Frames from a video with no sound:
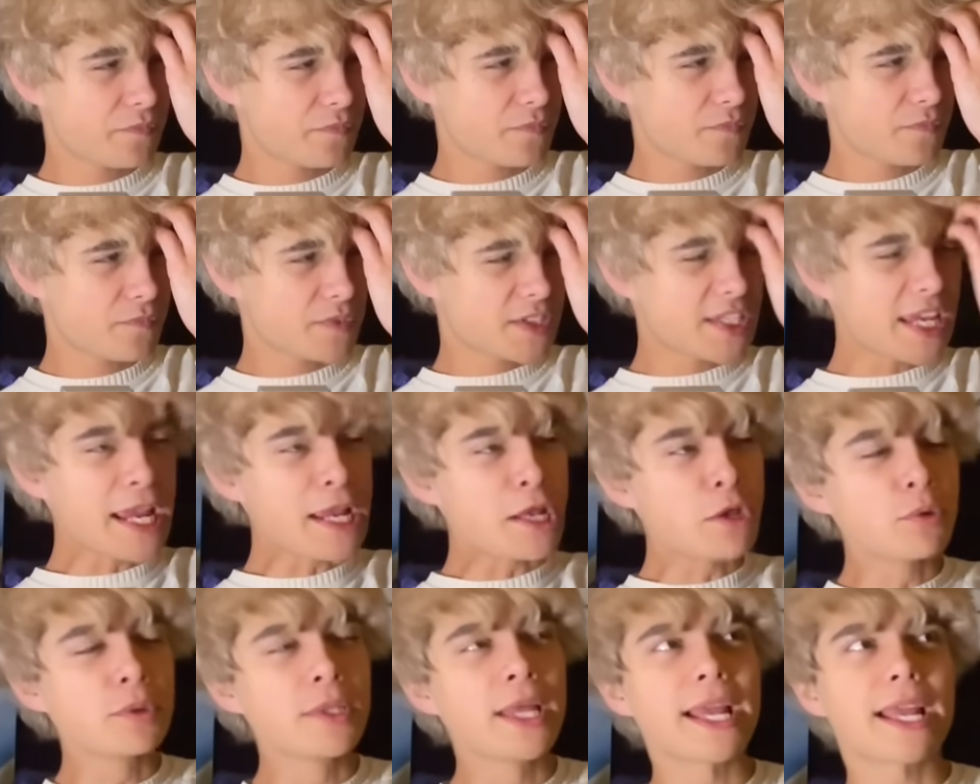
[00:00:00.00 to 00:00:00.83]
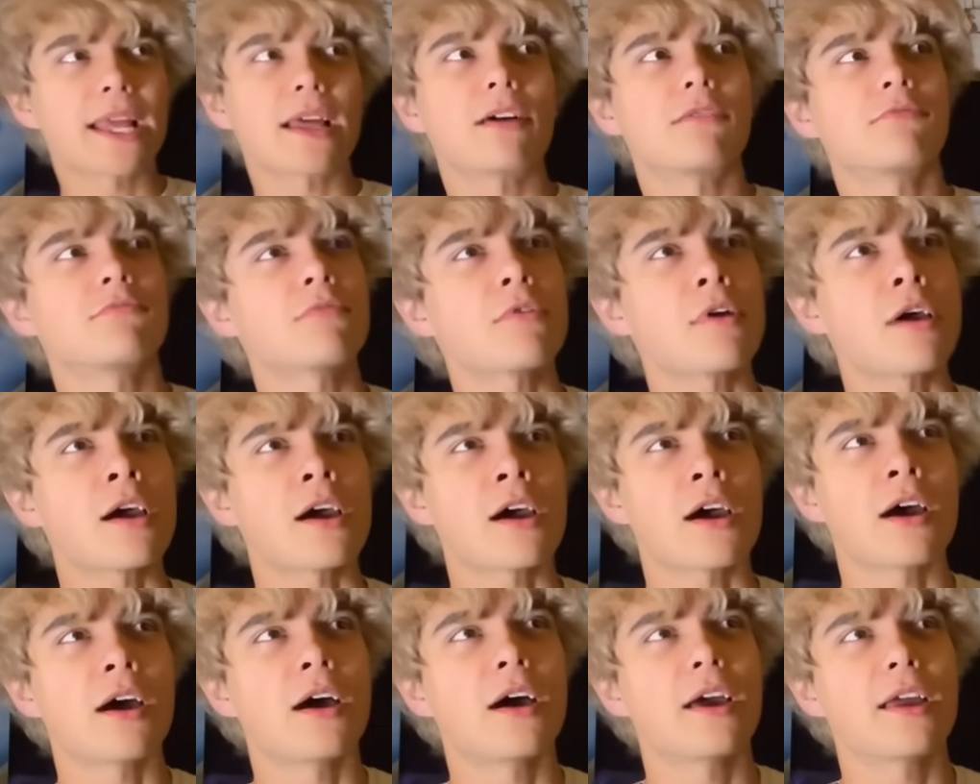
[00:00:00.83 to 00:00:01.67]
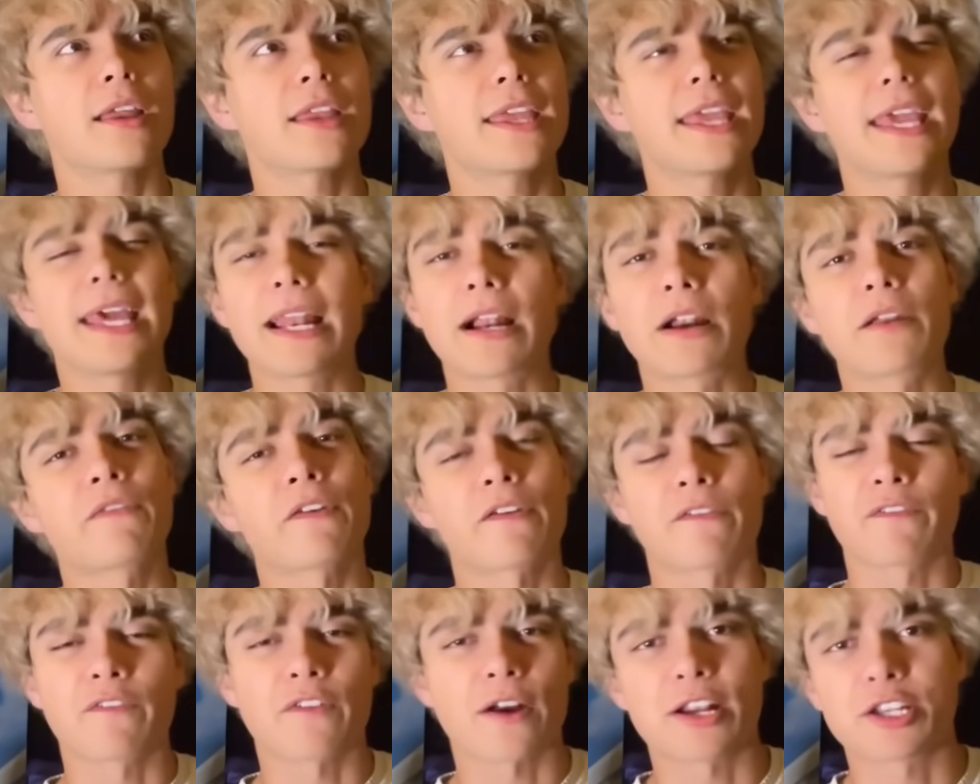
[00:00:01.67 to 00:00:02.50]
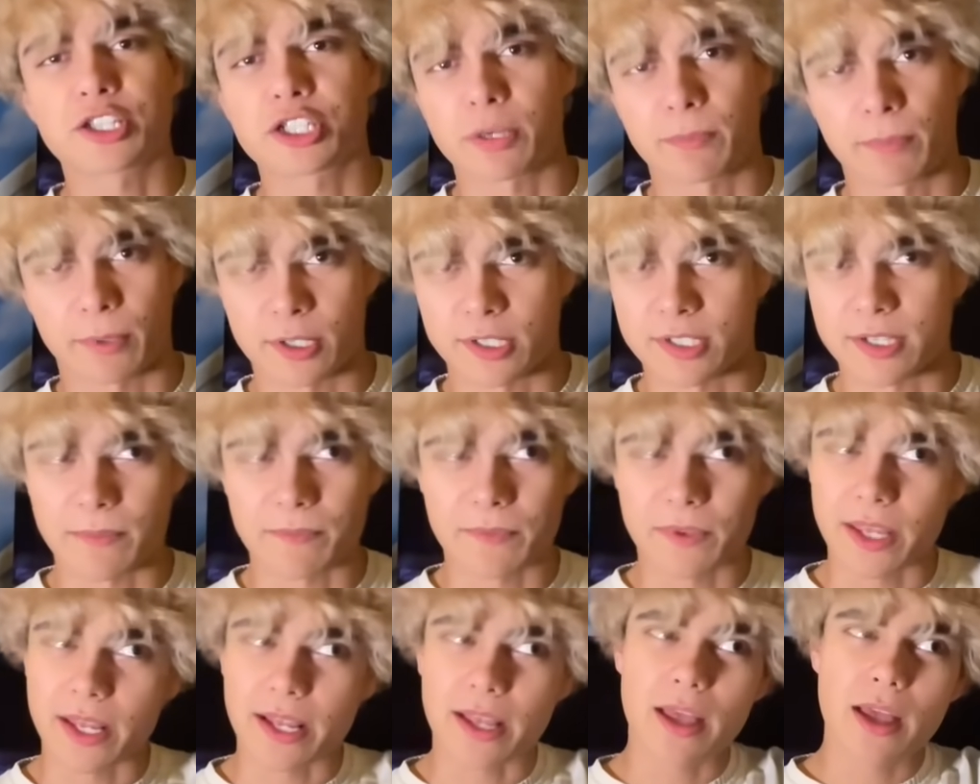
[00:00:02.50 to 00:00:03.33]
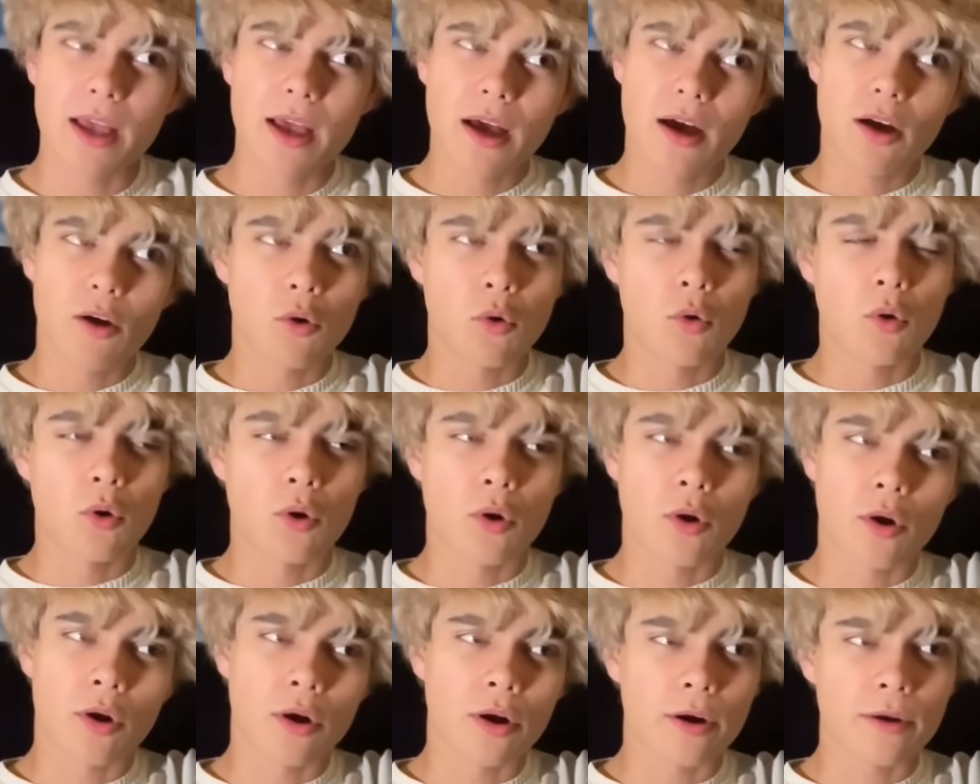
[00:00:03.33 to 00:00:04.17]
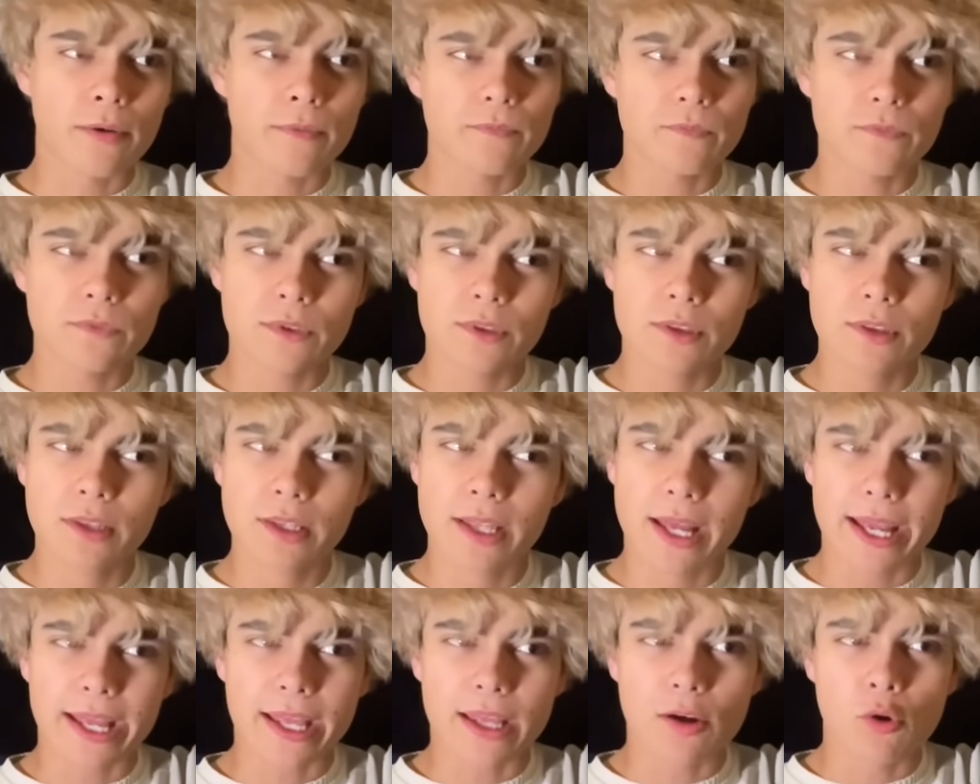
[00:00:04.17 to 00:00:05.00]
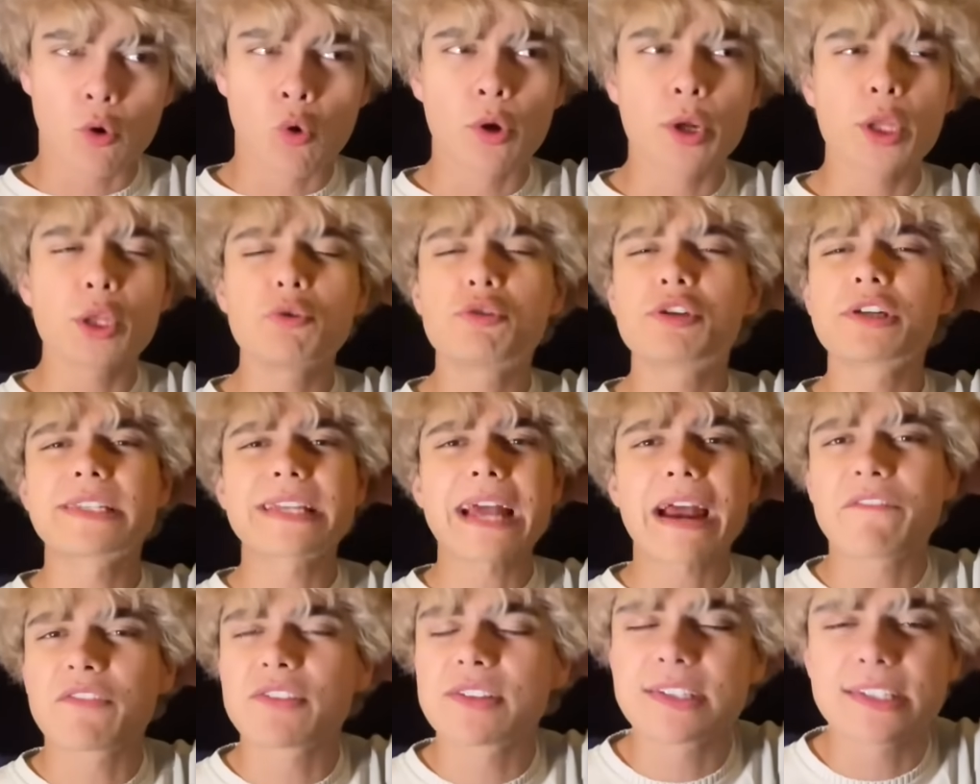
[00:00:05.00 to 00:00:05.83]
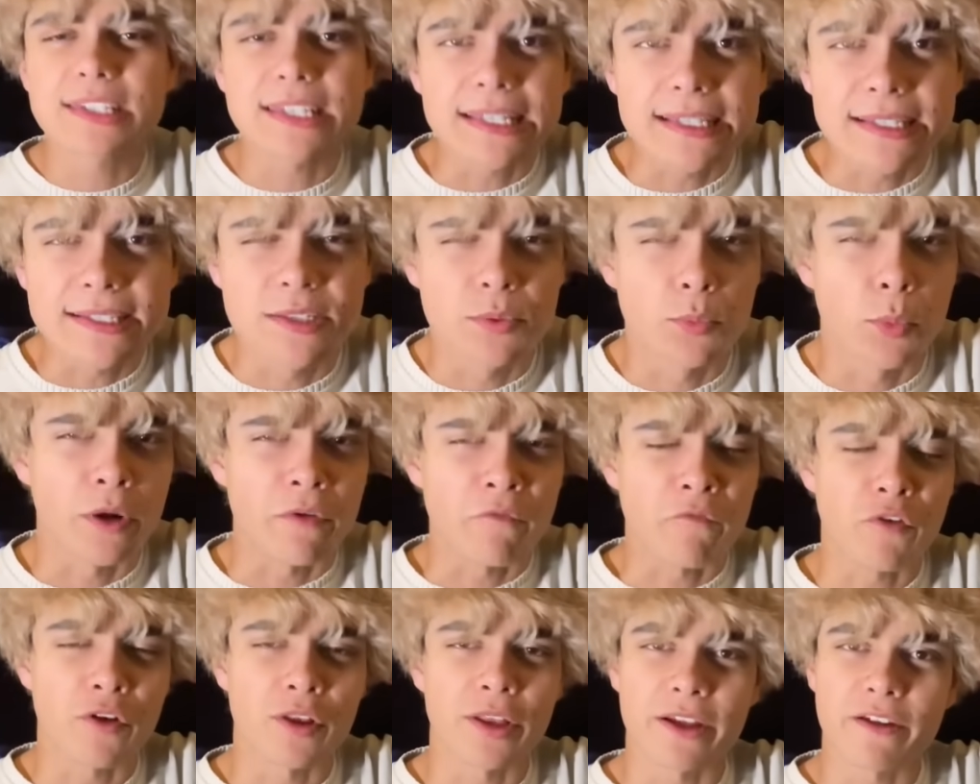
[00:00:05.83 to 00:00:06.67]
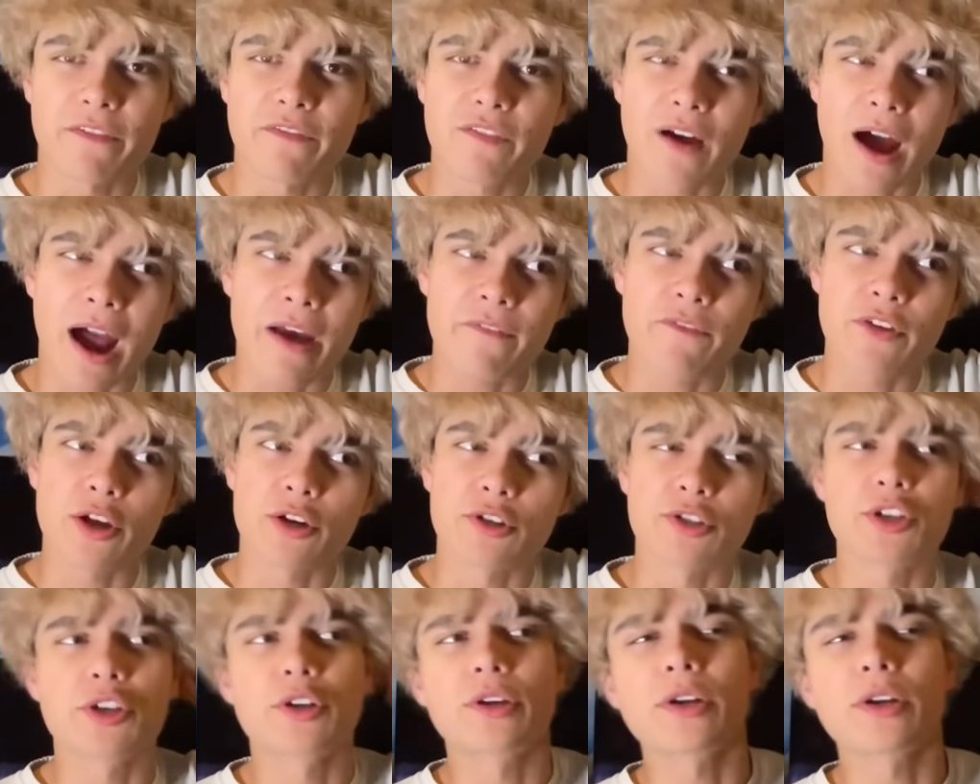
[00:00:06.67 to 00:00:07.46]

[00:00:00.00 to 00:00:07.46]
say you like get out of a friendship or something, or you just haven't seen someone for like 5 years. You're gonna